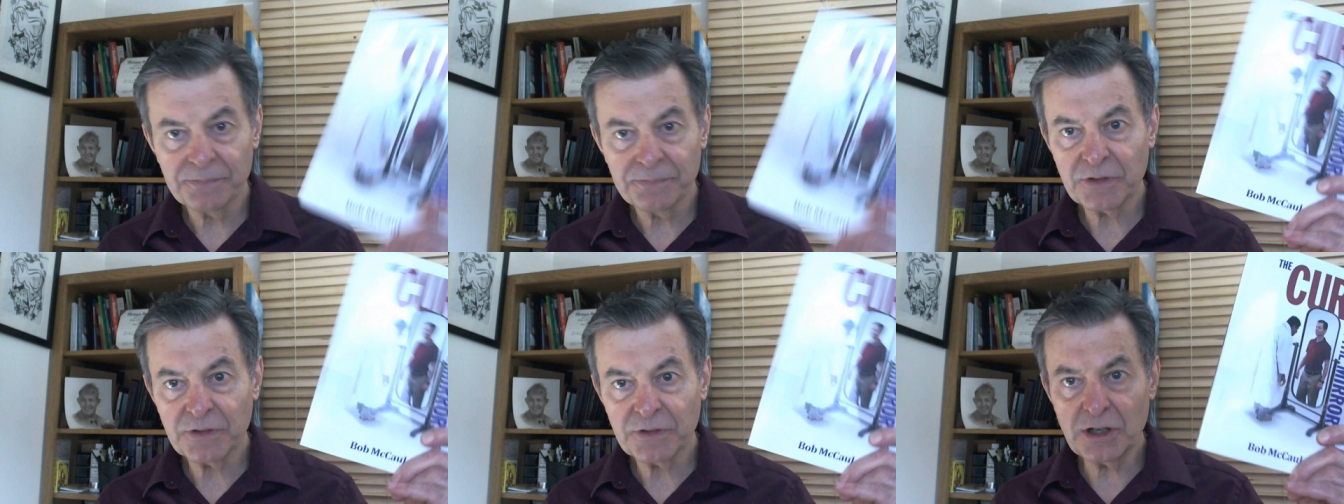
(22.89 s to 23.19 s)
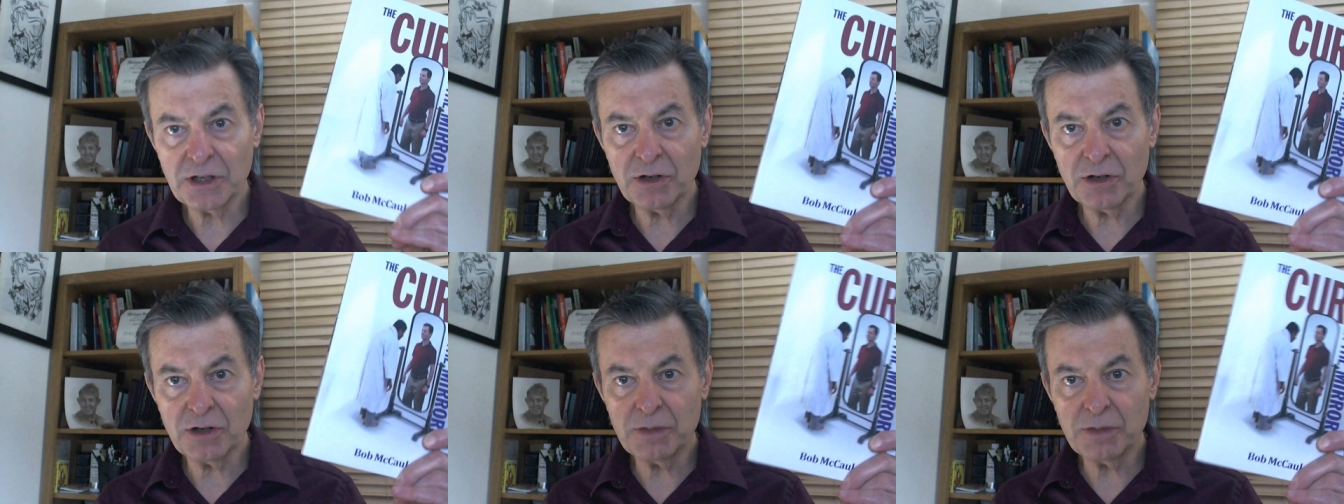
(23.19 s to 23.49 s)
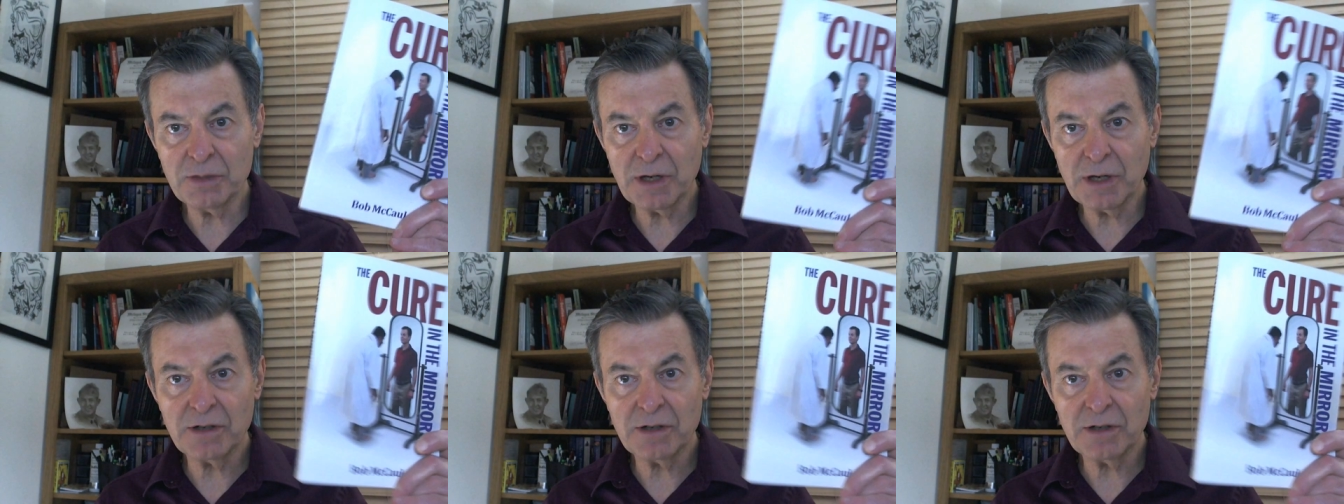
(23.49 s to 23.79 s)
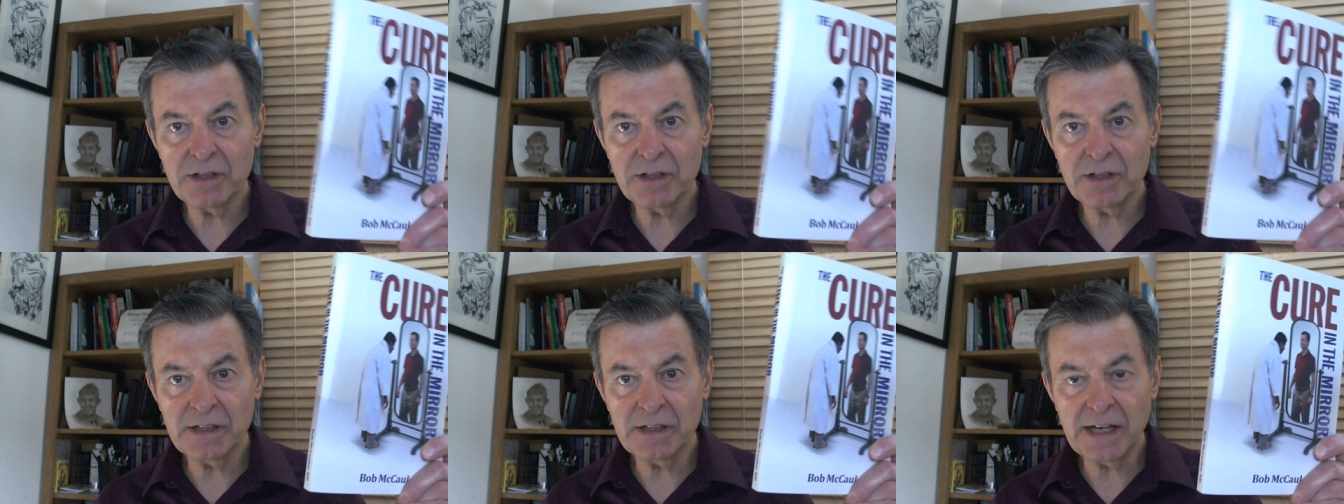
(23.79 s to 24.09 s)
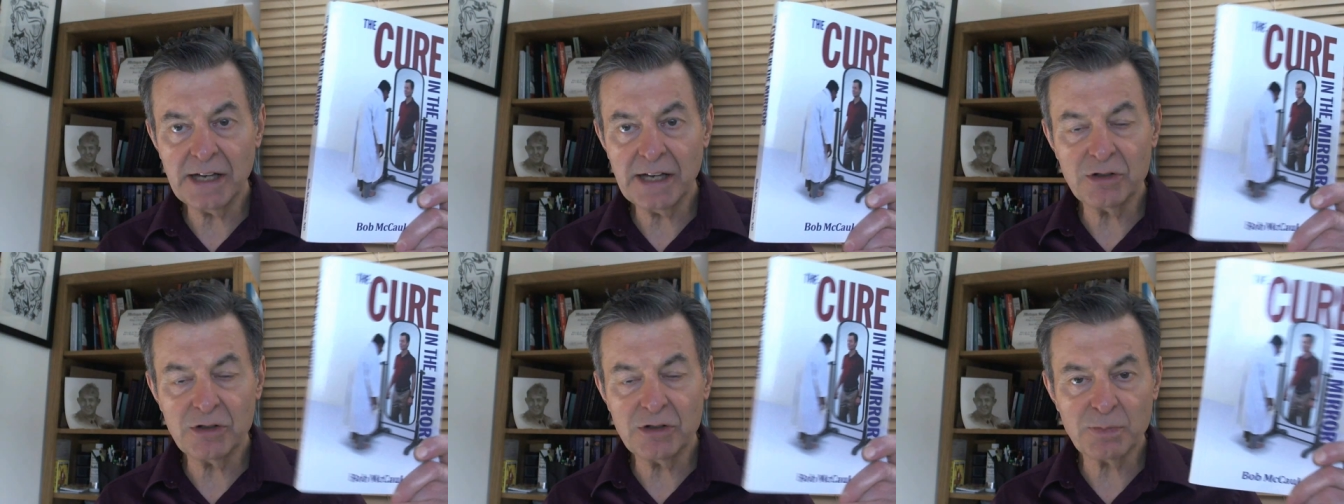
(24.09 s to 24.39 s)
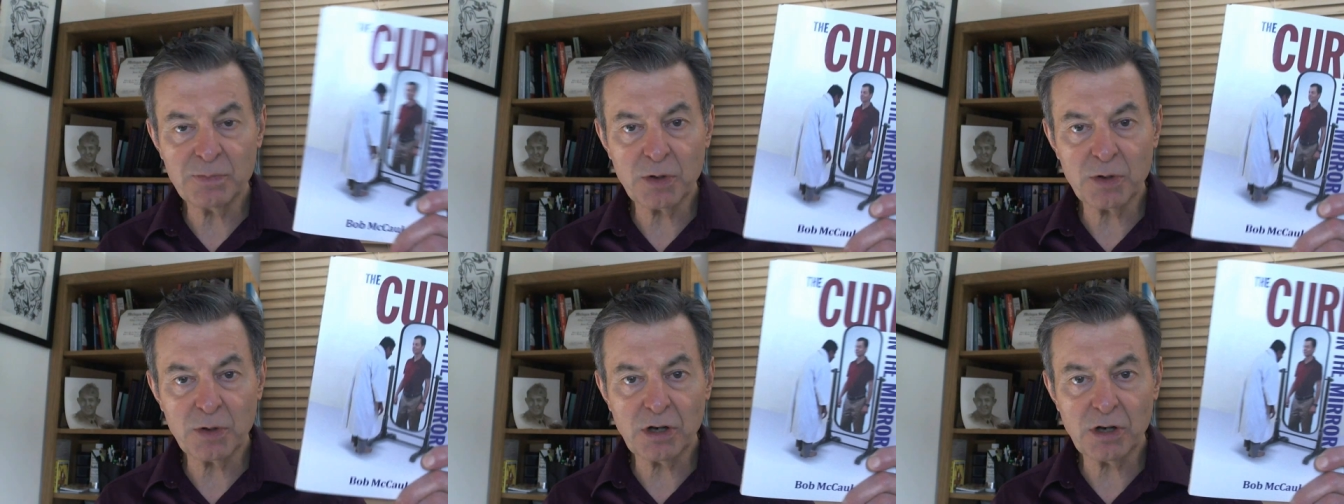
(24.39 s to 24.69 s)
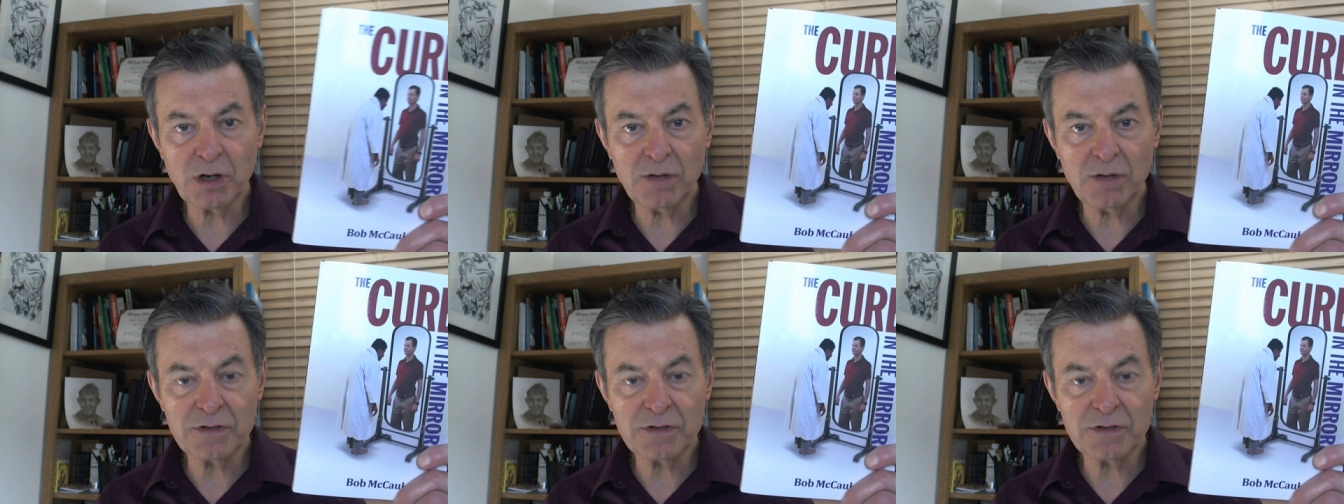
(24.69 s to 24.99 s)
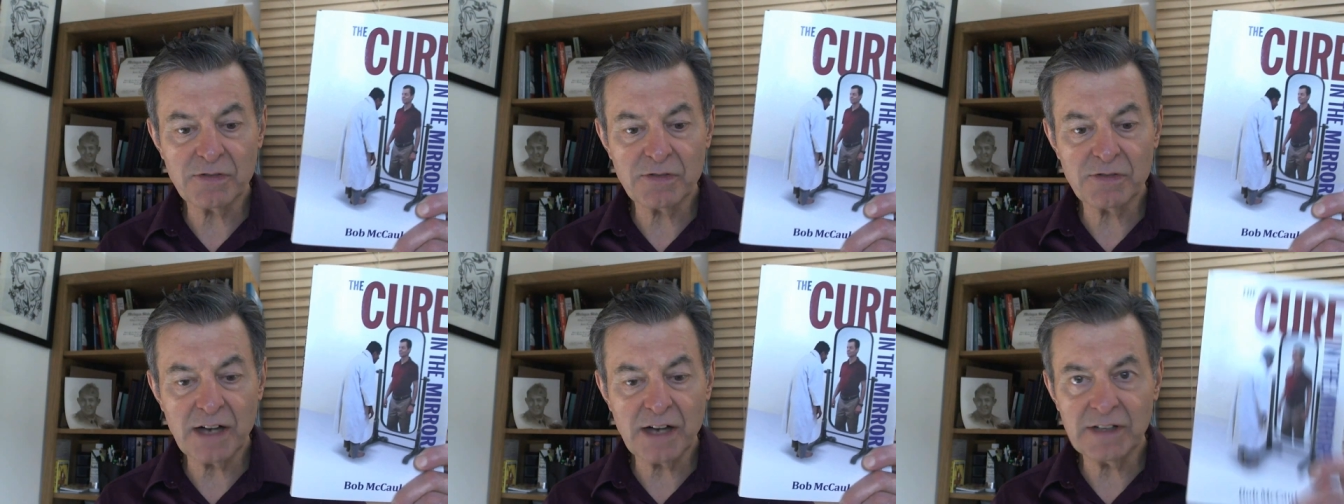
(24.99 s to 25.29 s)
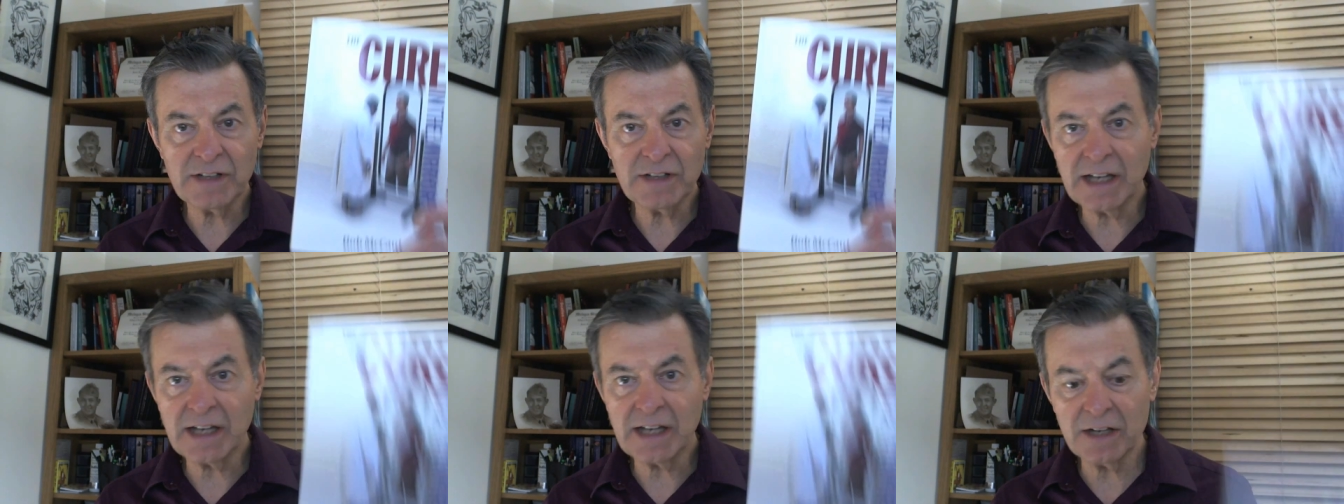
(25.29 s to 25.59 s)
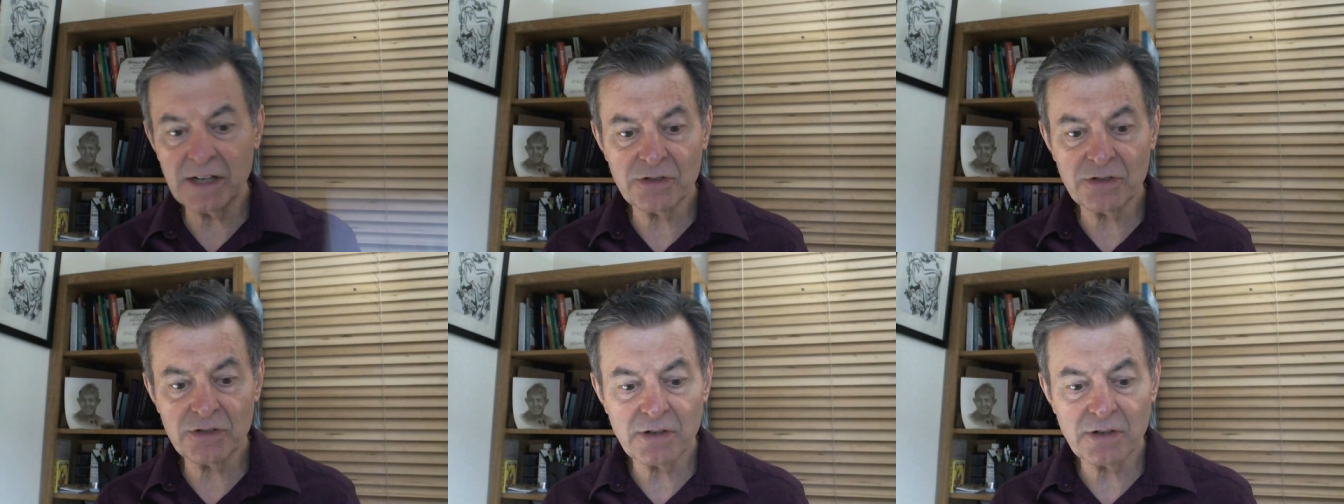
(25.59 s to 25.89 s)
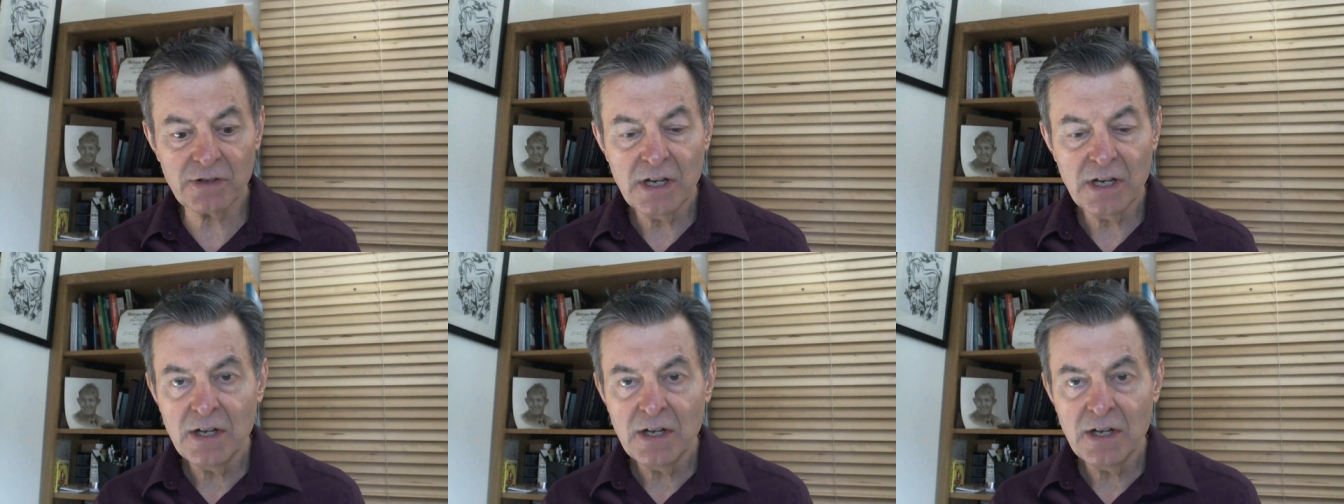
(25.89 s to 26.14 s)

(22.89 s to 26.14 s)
The Cure in the Mirror, Nature's Protocol for Surviving Cancer.